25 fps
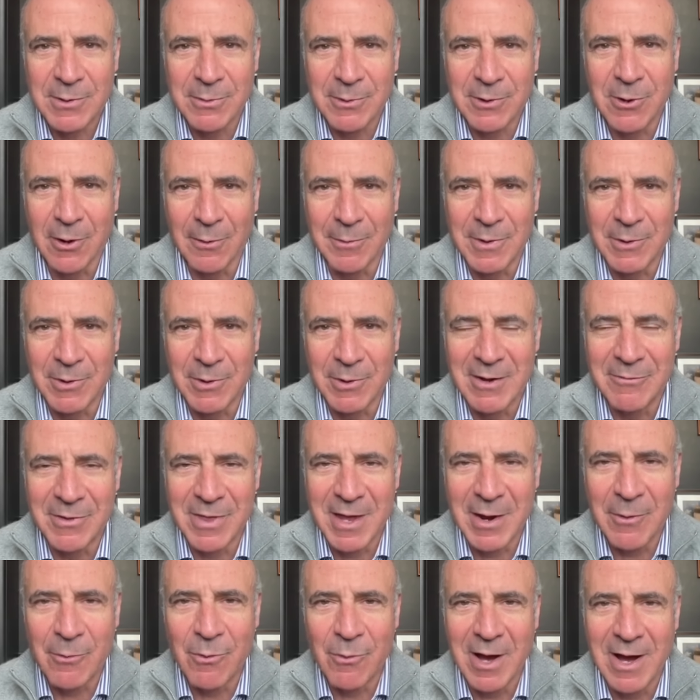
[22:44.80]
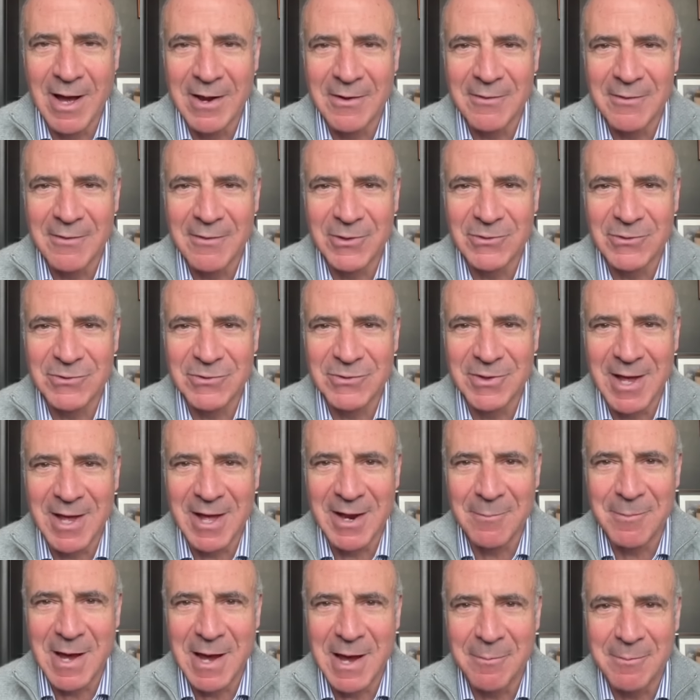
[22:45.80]
people call me whatever they want. This is
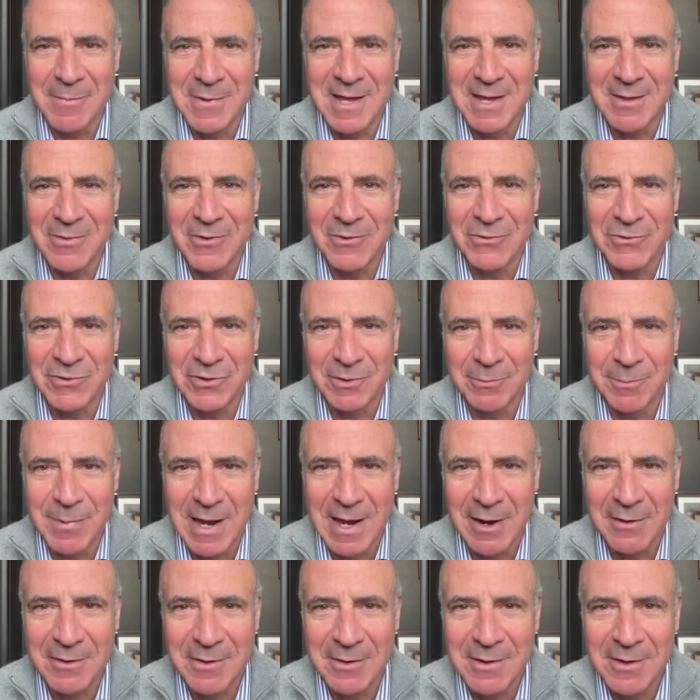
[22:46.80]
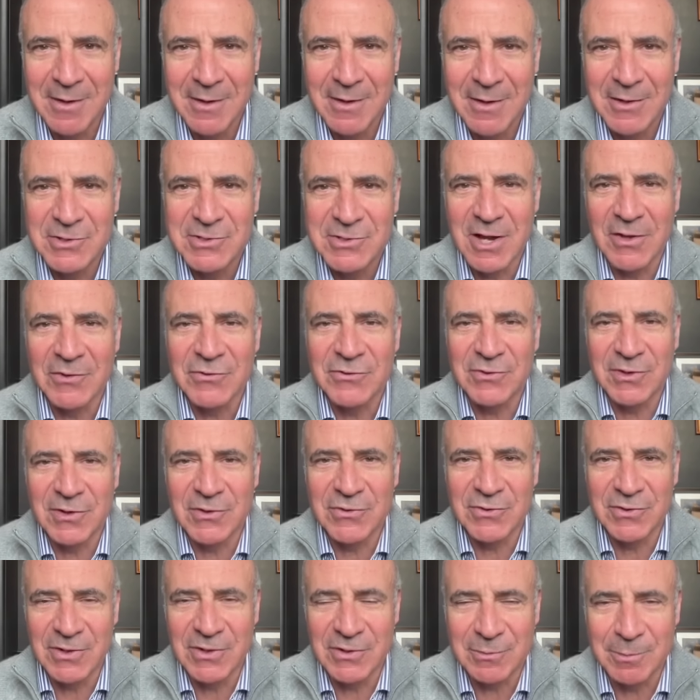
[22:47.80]
not about me. This is about
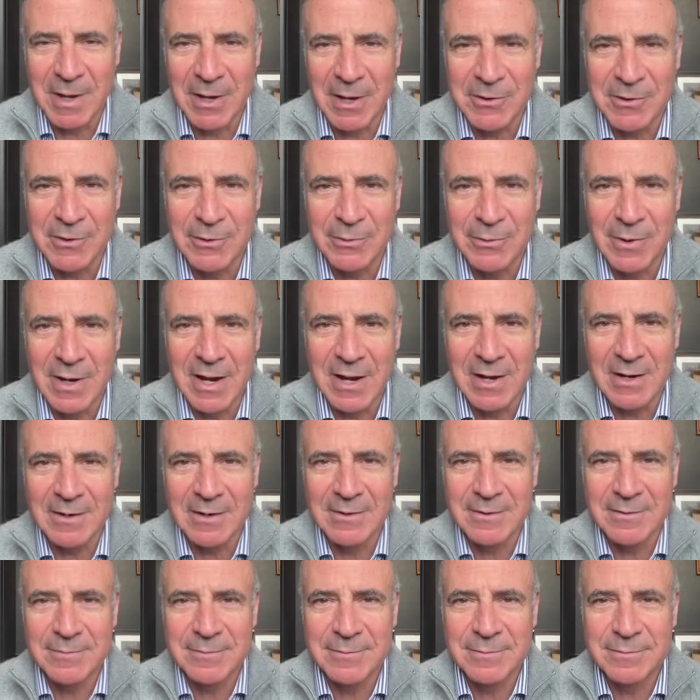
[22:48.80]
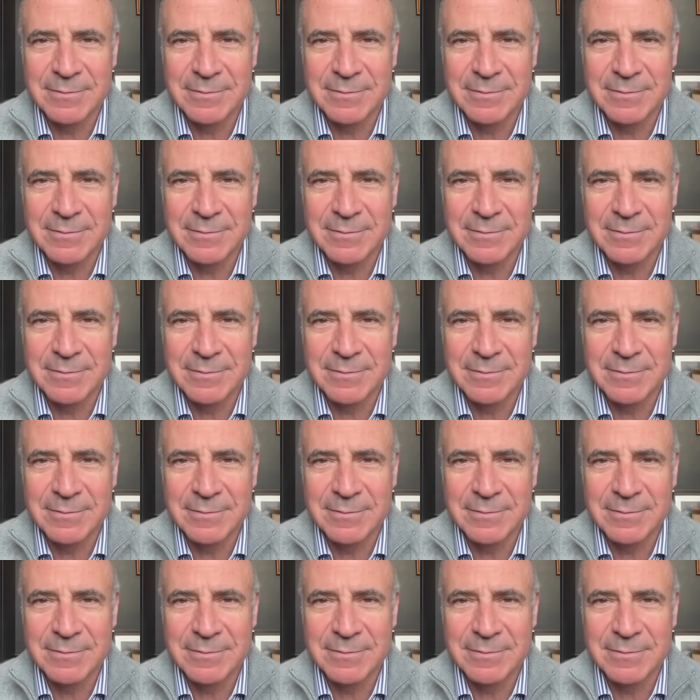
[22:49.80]
justice, and it's about Ukraine.